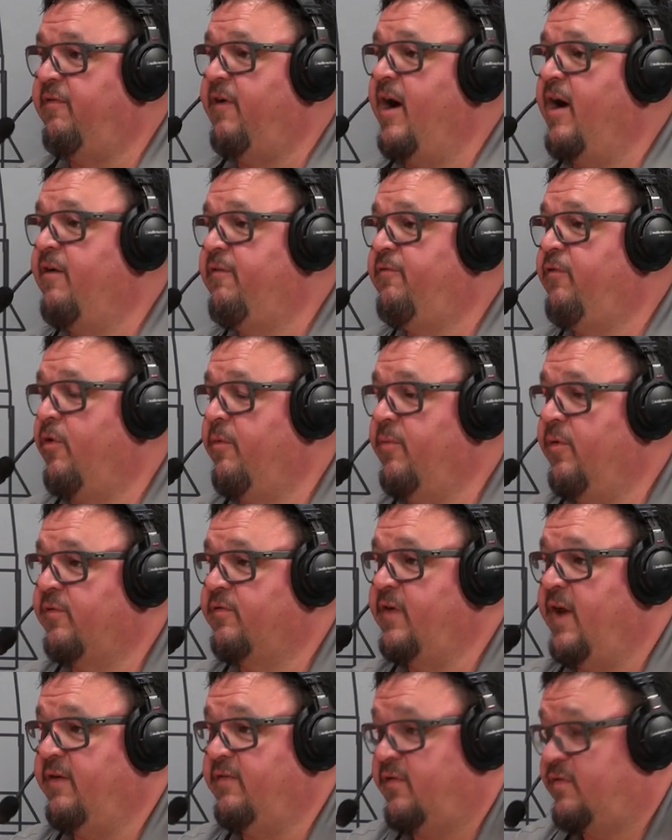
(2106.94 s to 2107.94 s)
fireform yeah, those
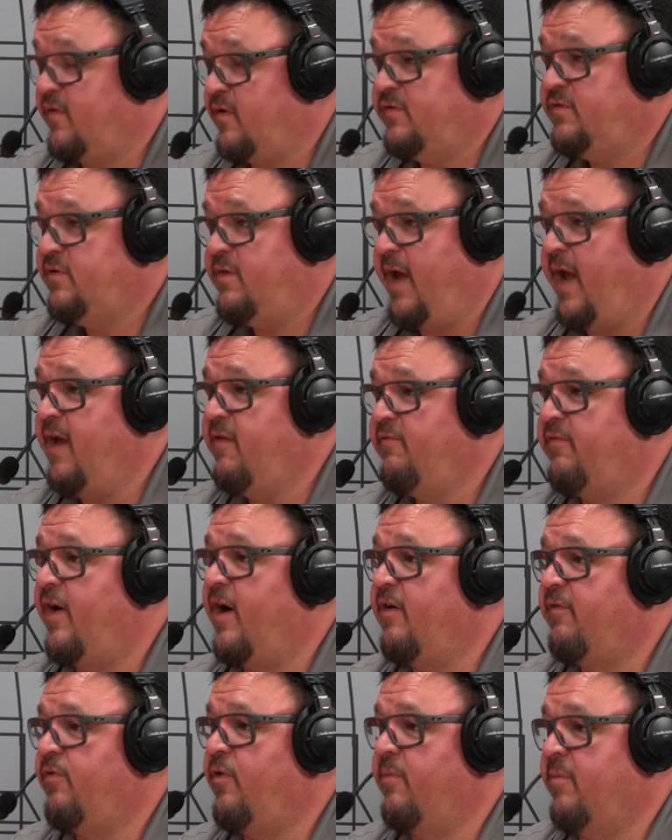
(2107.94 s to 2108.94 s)
cases, because you can
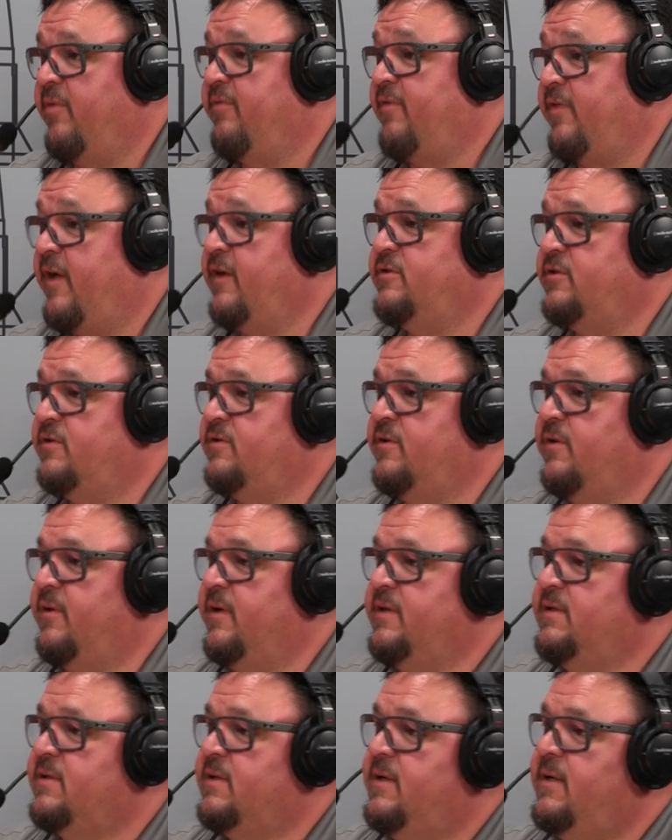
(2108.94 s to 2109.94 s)
fireform them if that's your
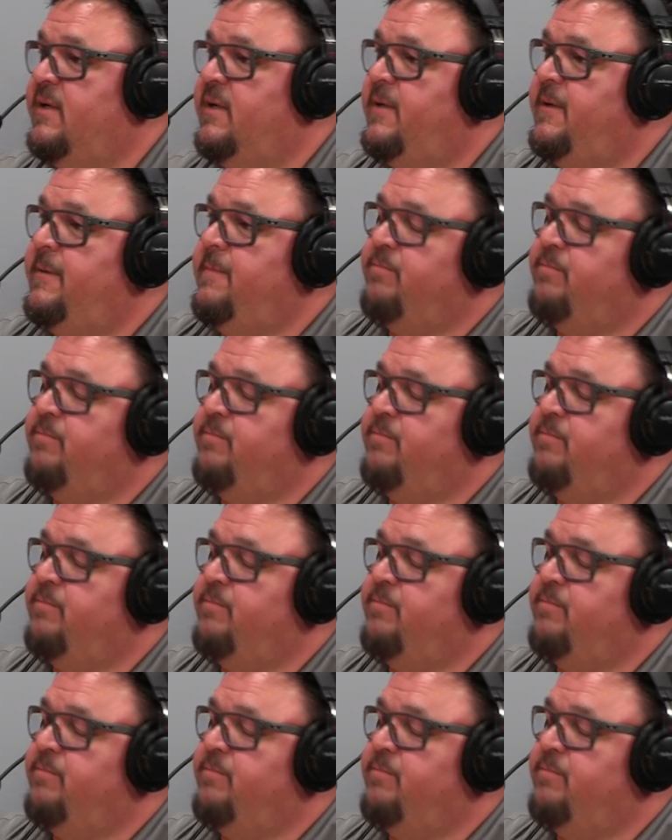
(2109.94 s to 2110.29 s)
choice. Yeah.